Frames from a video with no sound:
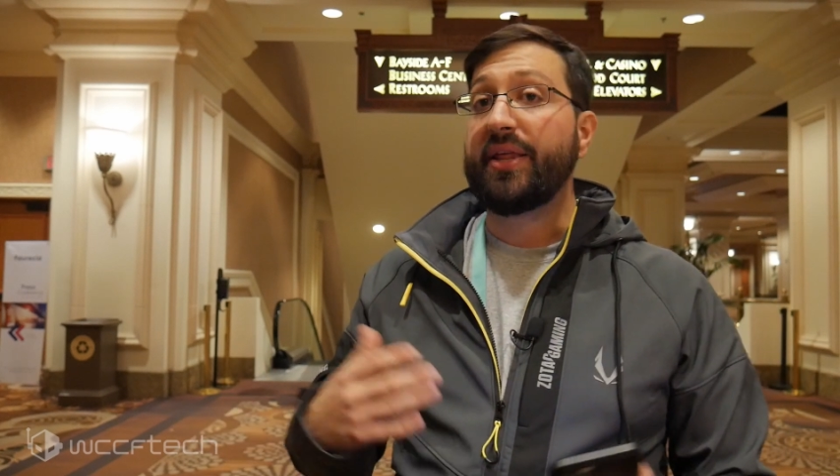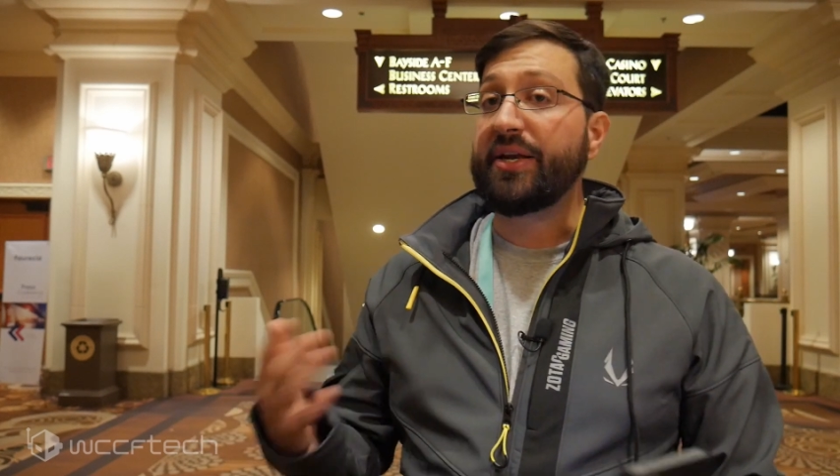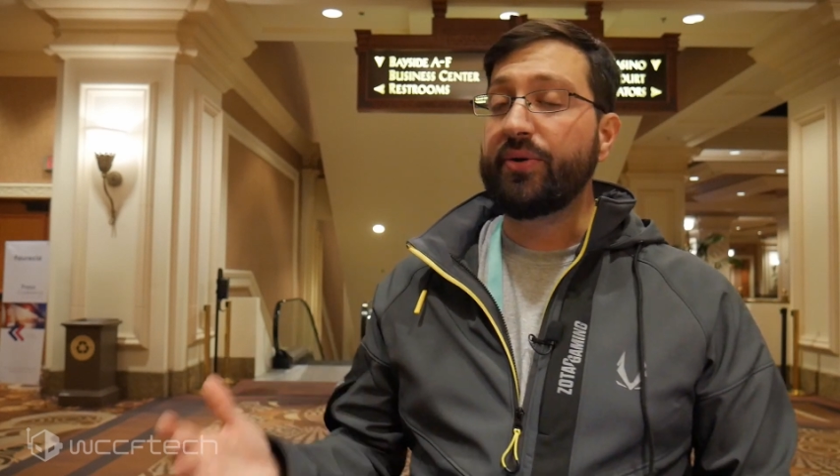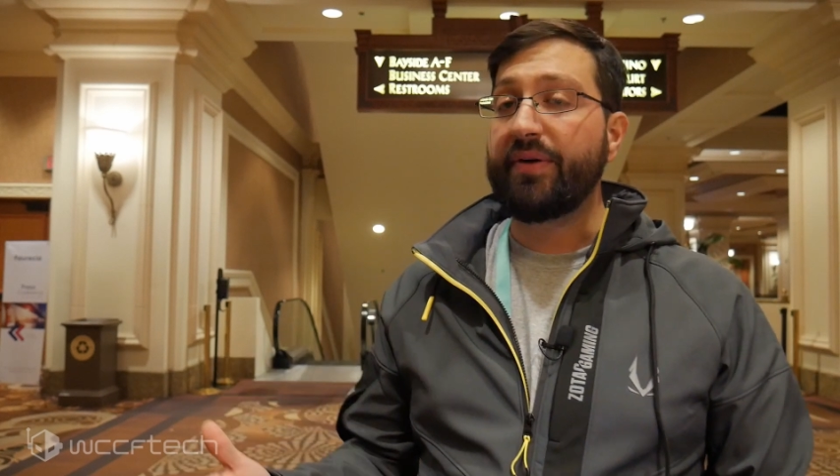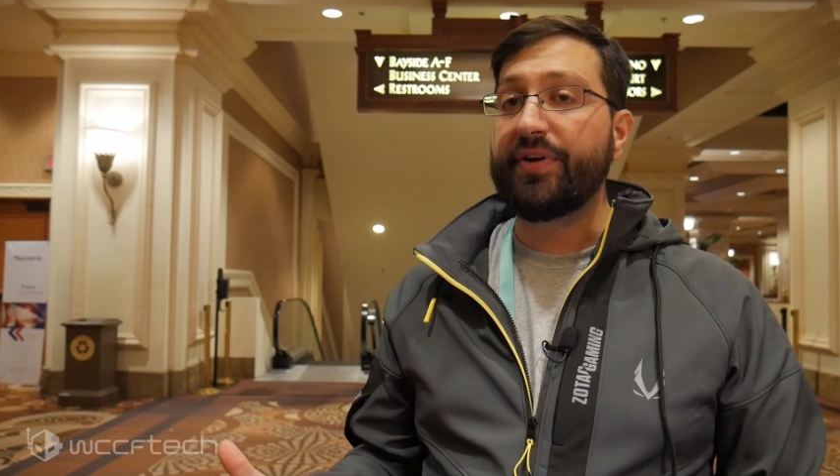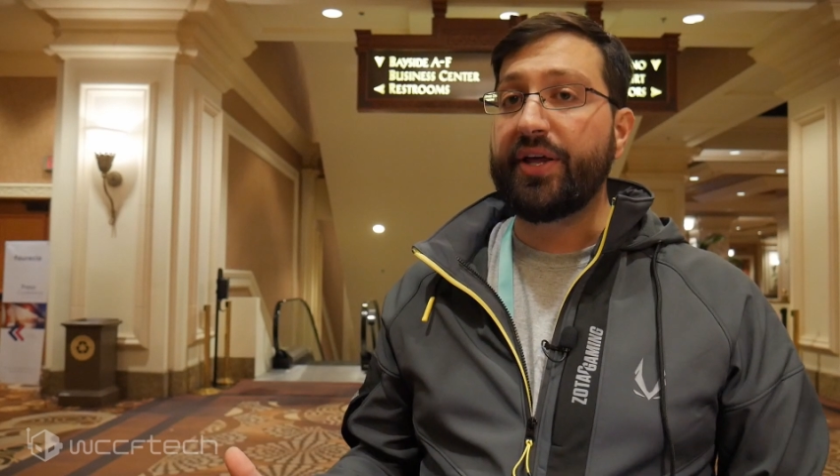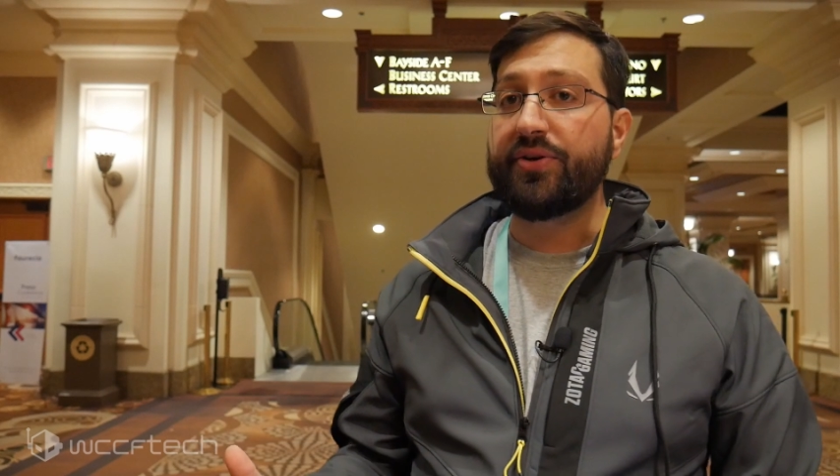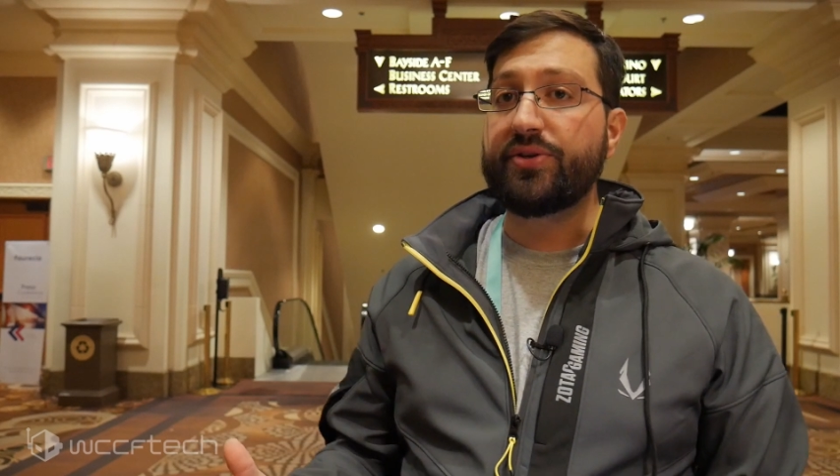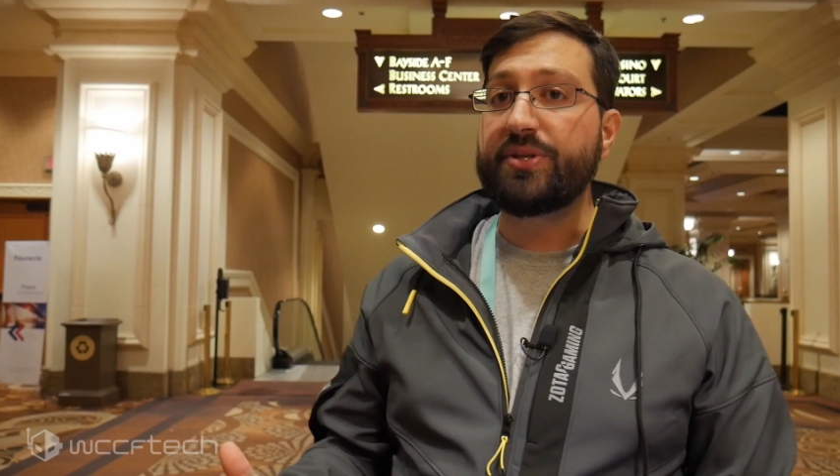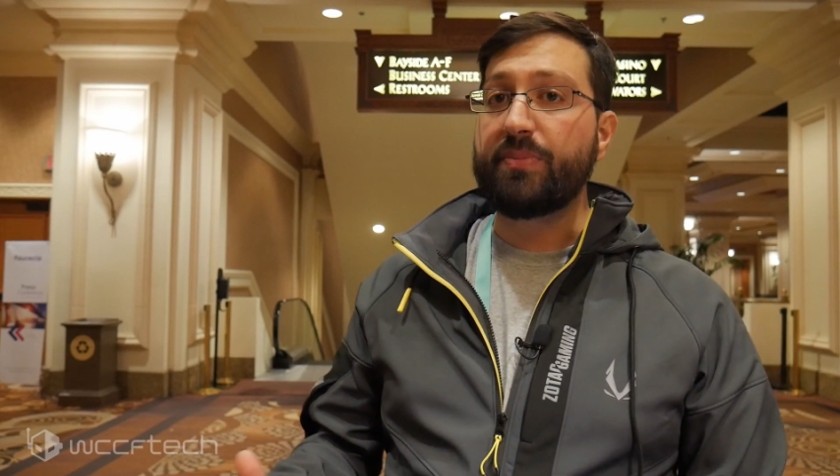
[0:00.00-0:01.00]
They do have
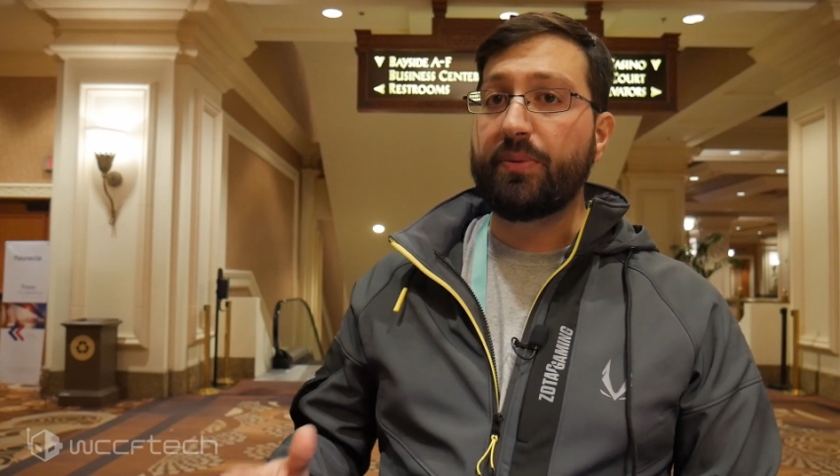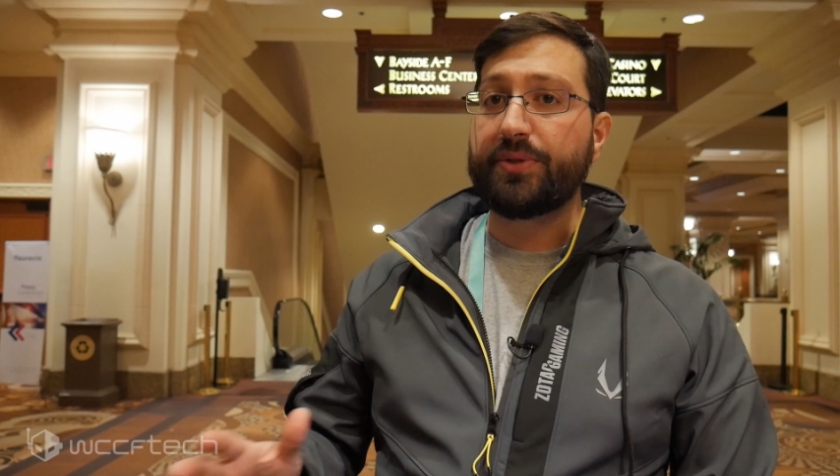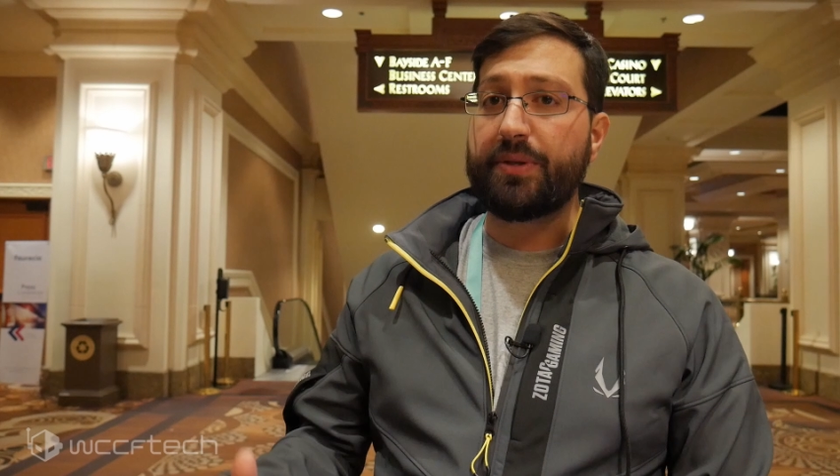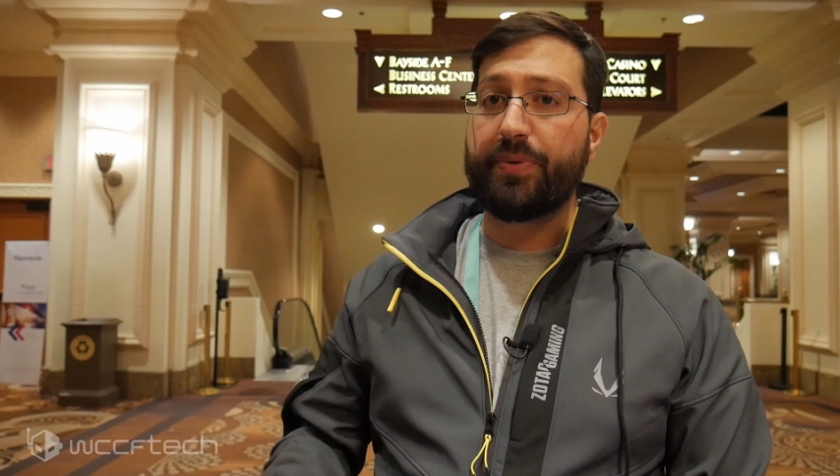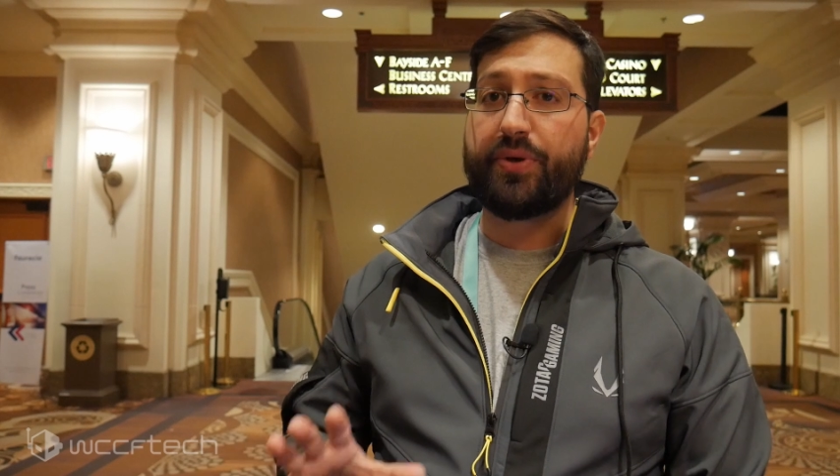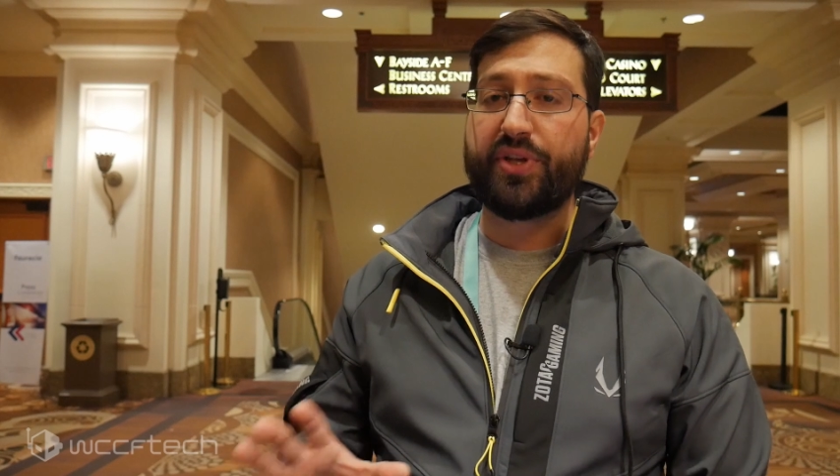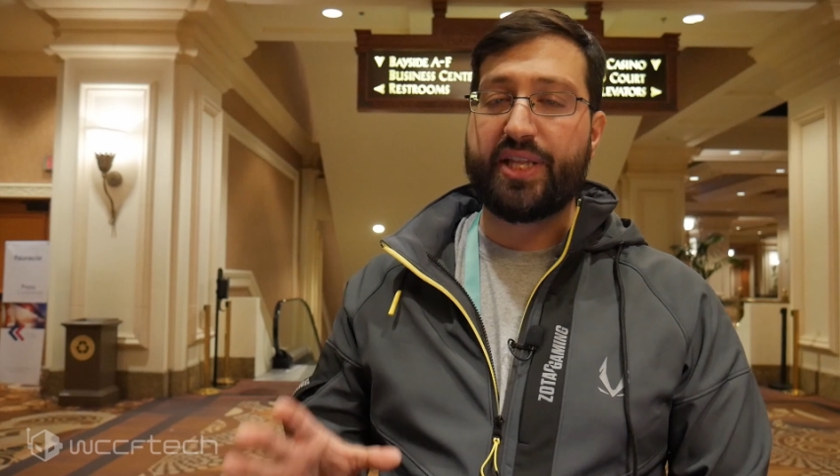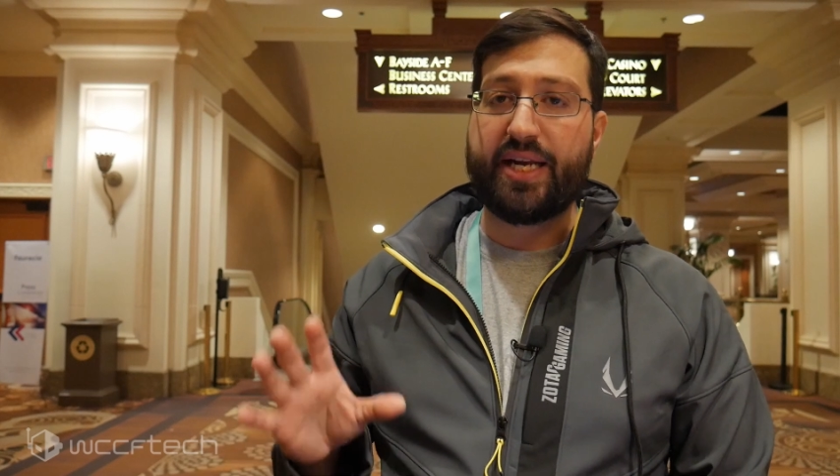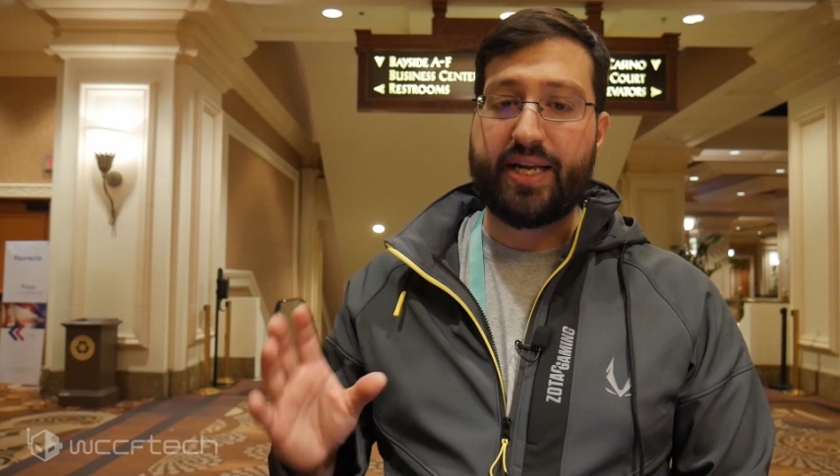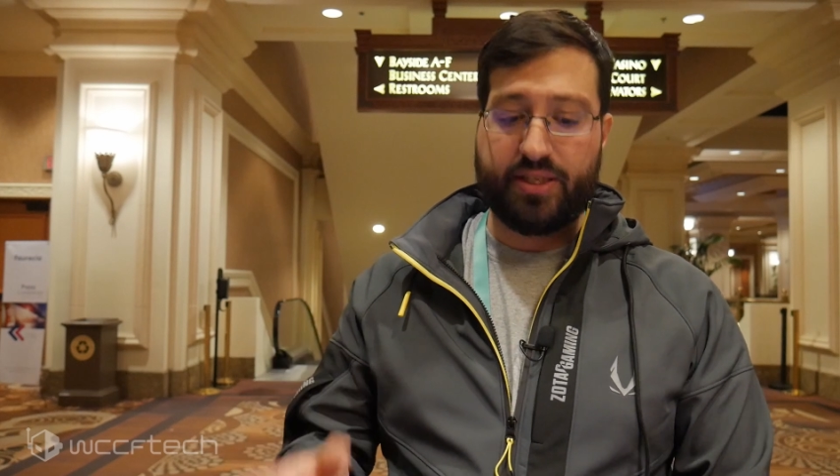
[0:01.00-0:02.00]
another mobile C P U
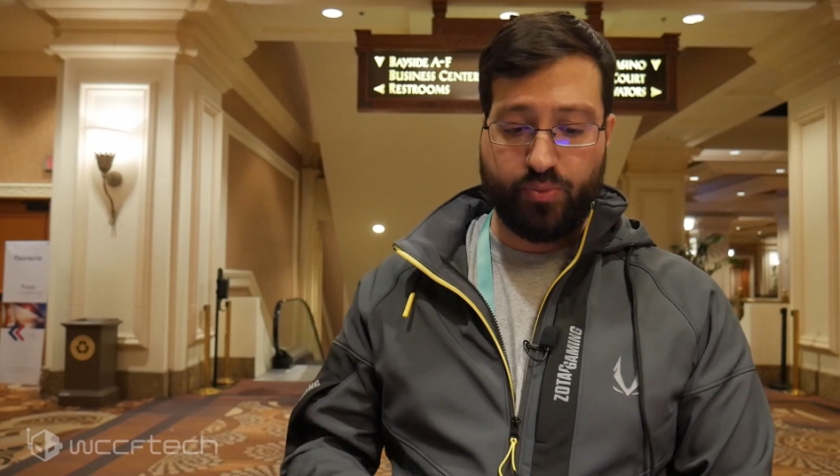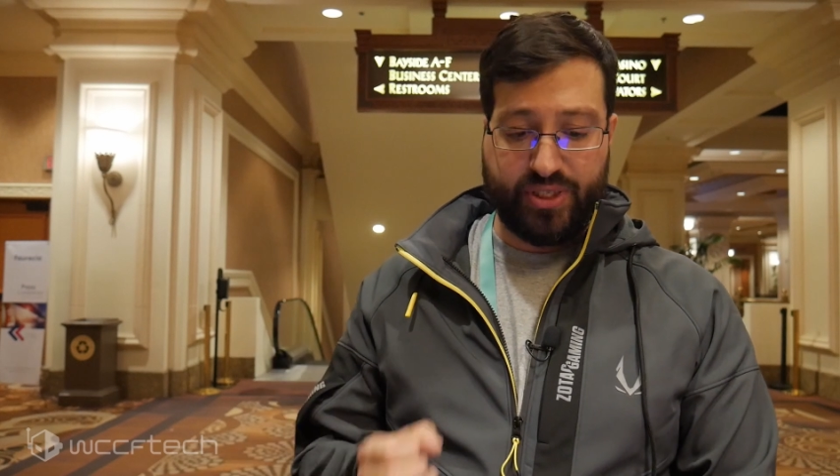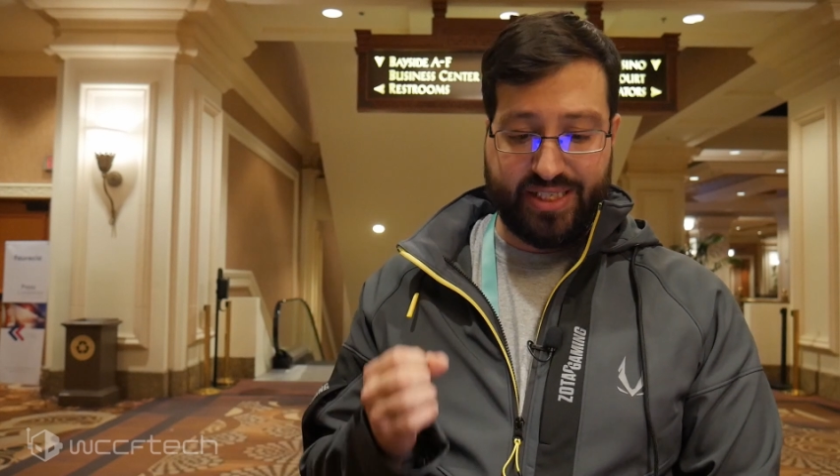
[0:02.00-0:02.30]
that they announced,